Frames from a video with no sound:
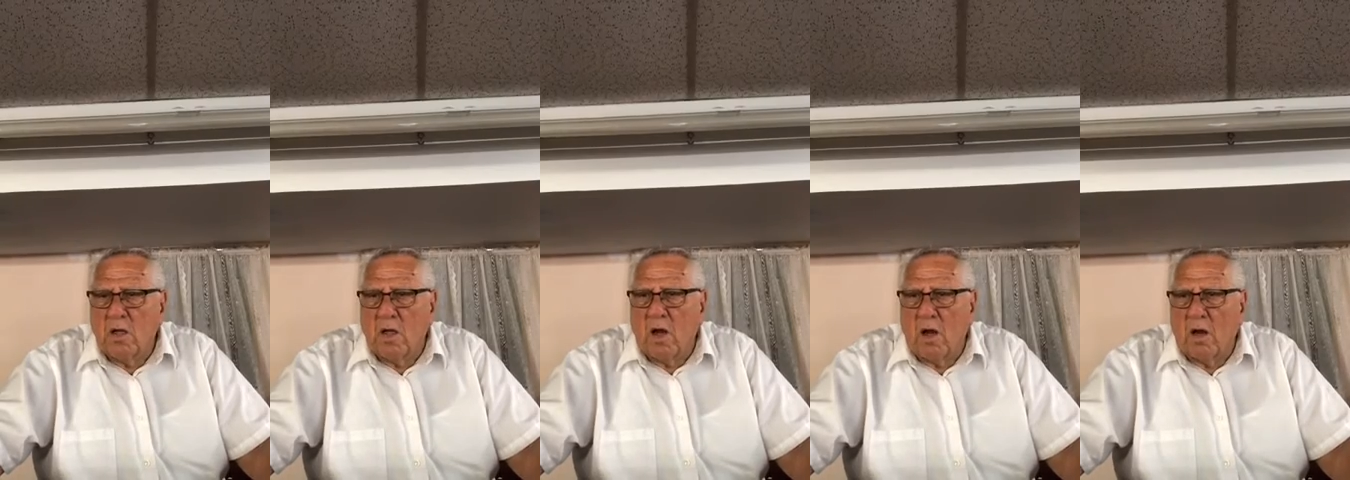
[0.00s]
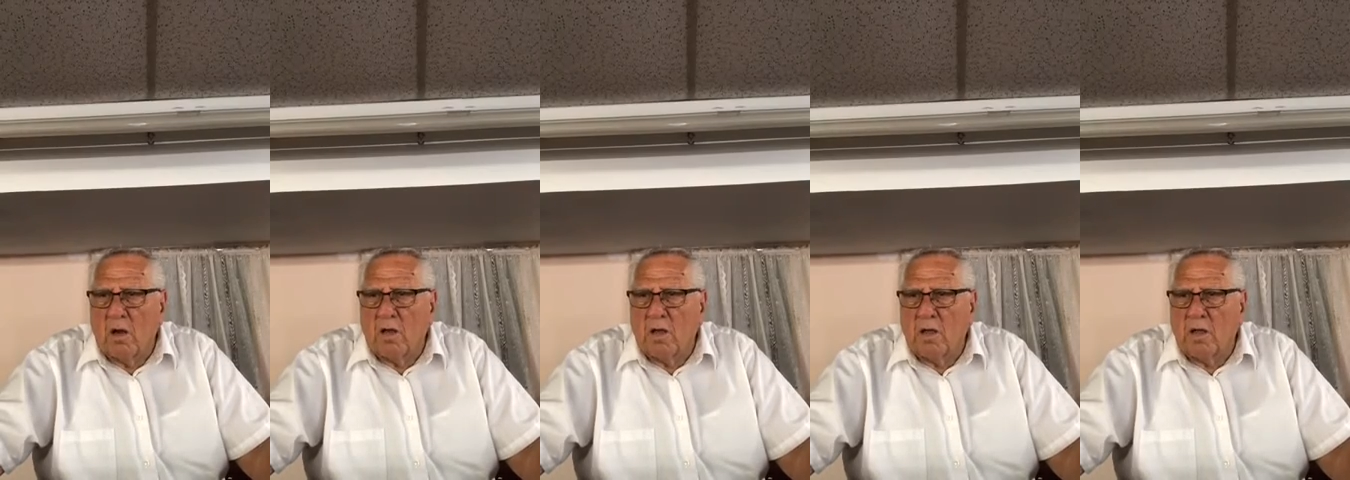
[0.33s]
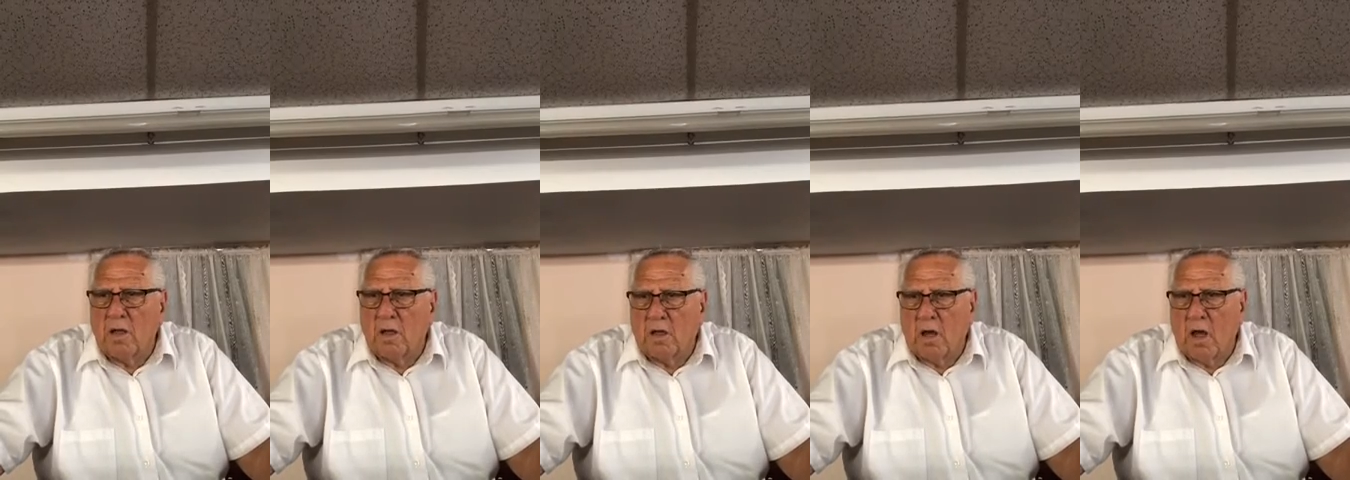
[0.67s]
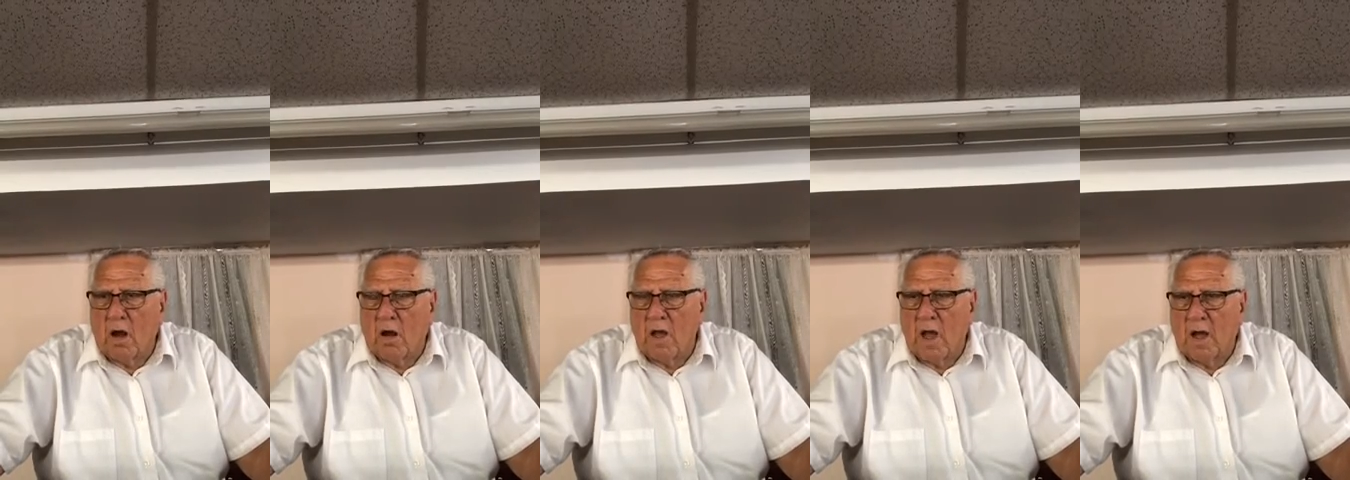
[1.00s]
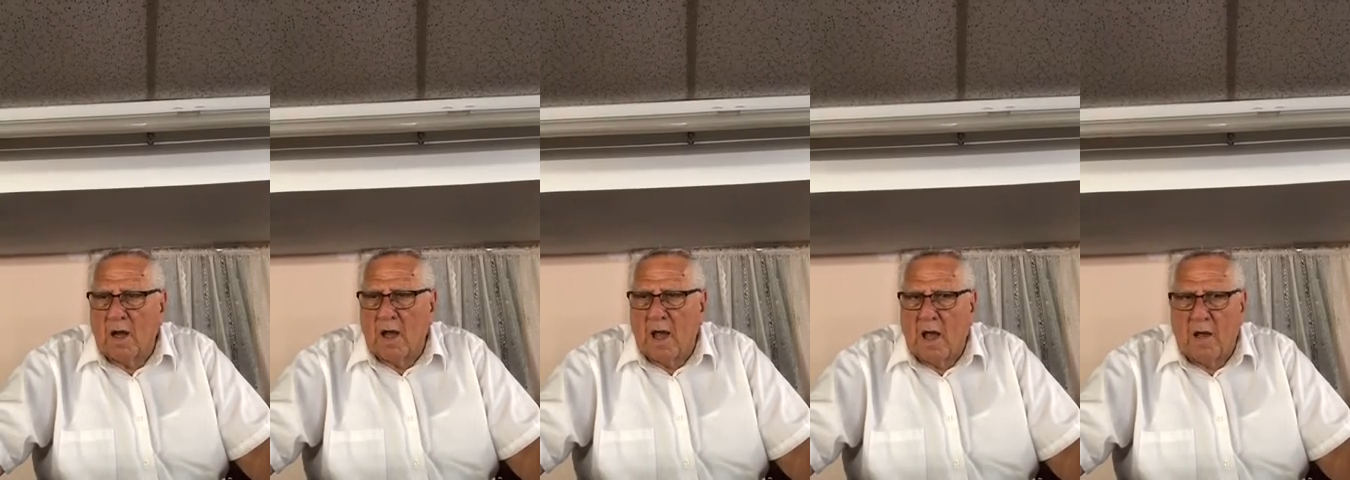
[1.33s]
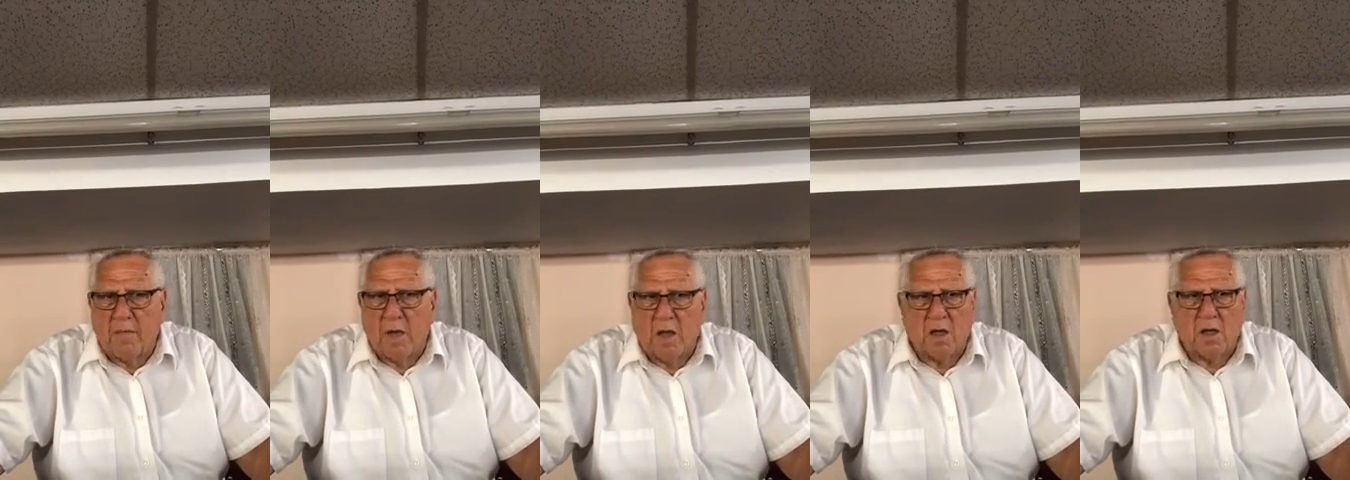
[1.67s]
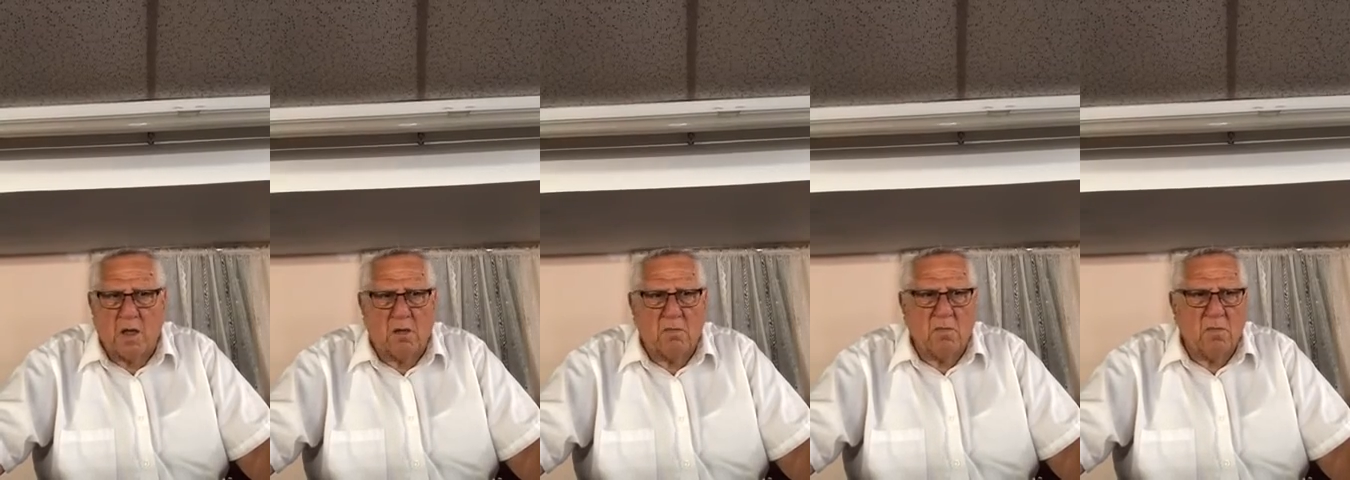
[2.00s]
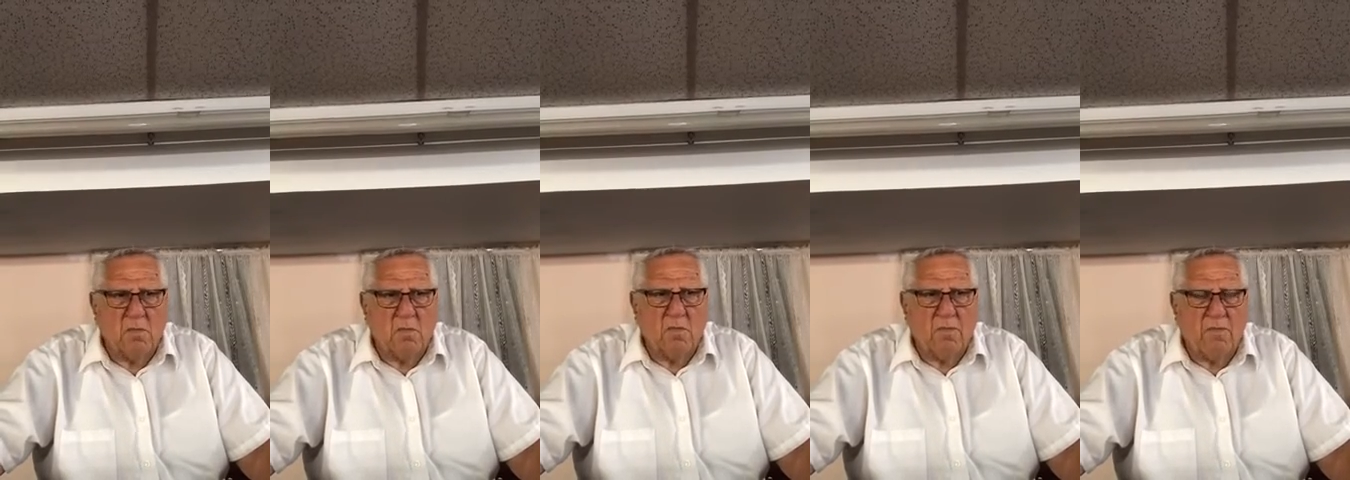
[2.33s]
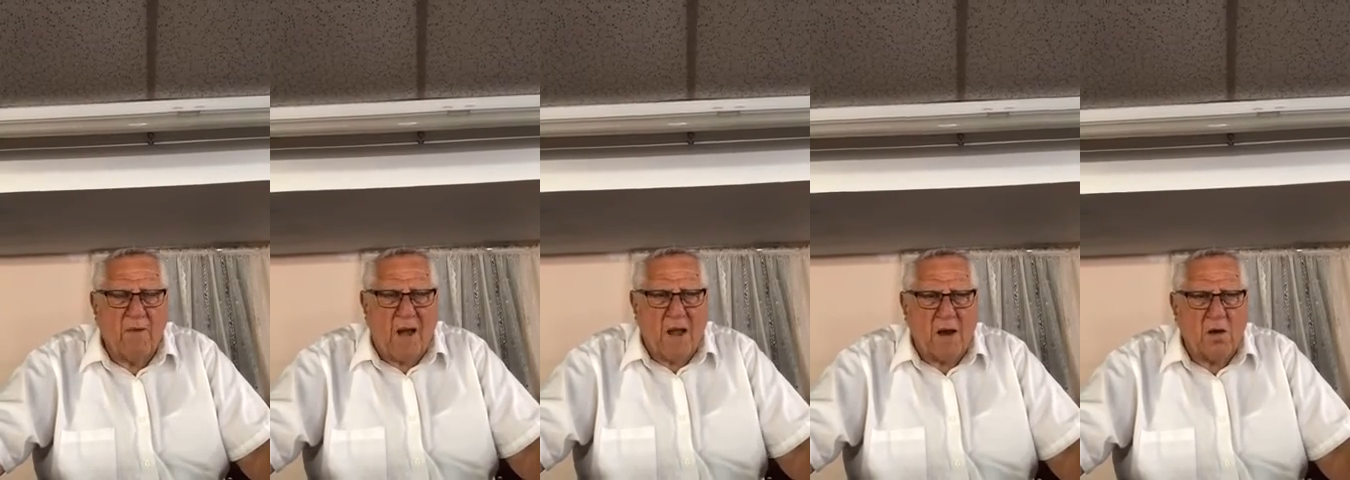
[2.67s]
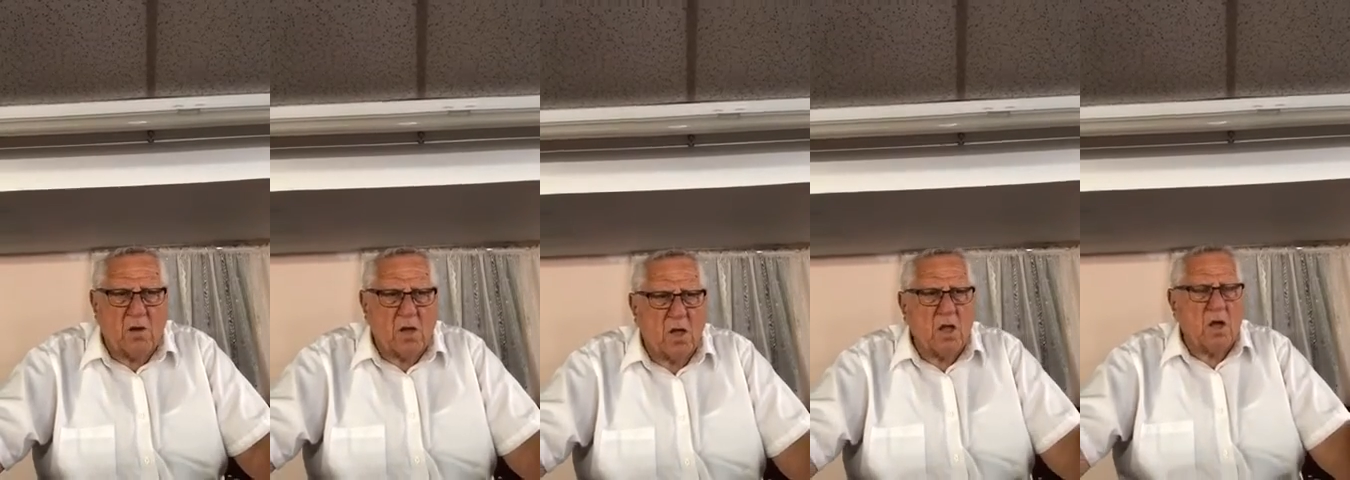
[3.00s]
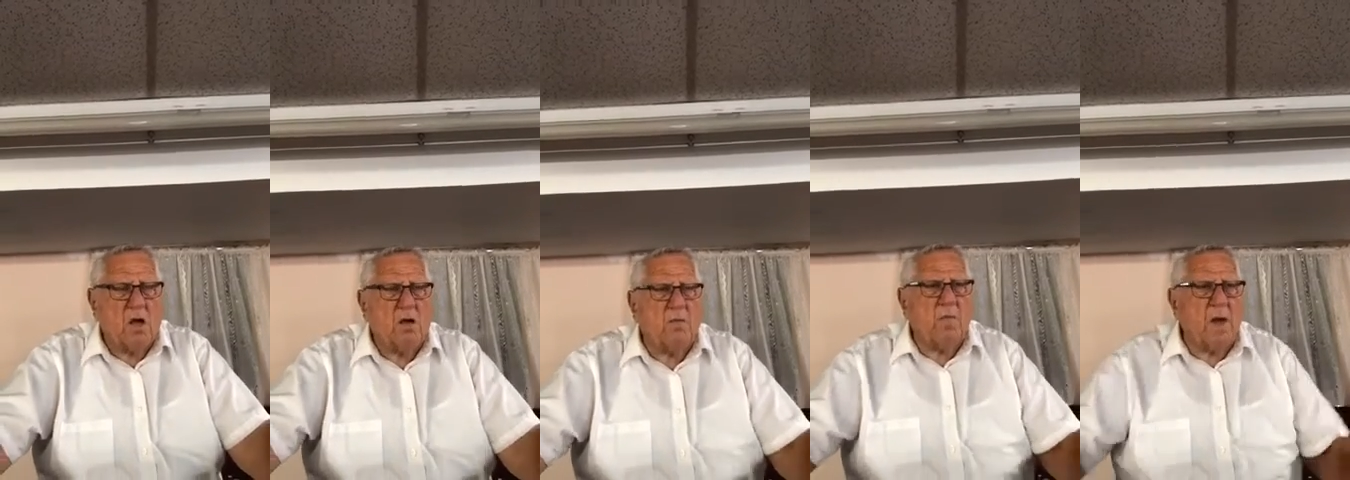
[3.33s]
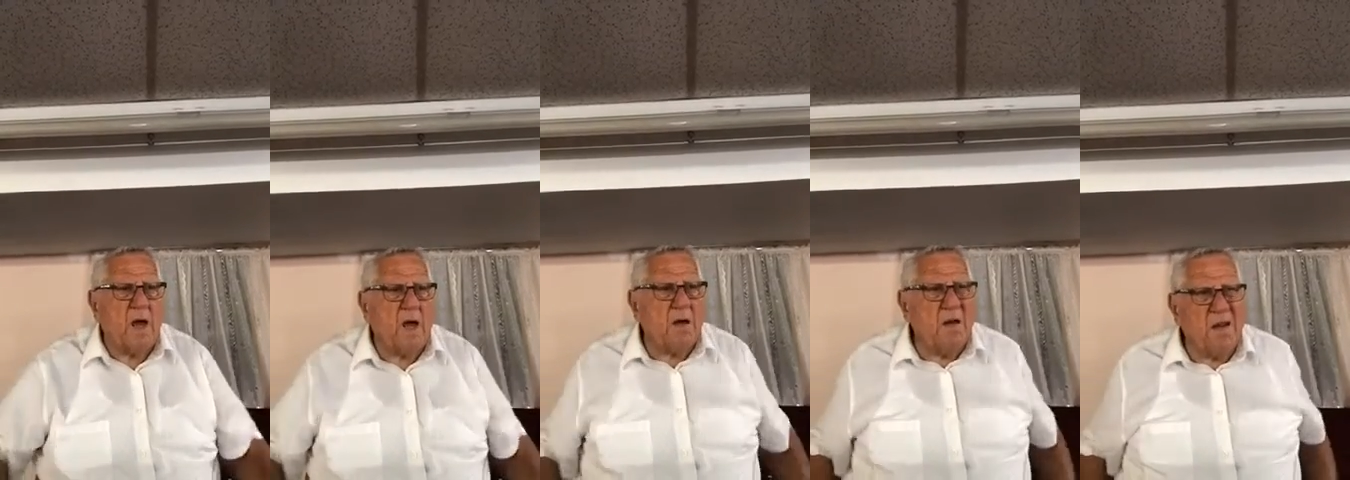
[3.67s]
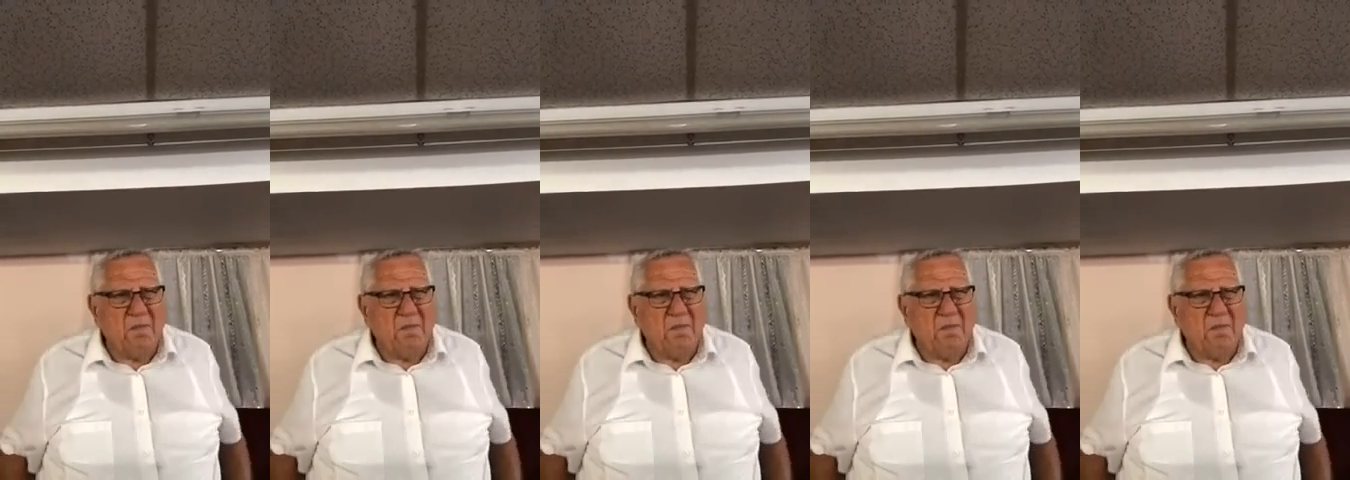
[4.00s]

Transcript: there, a carryout guy, I mean, a fine looking young man.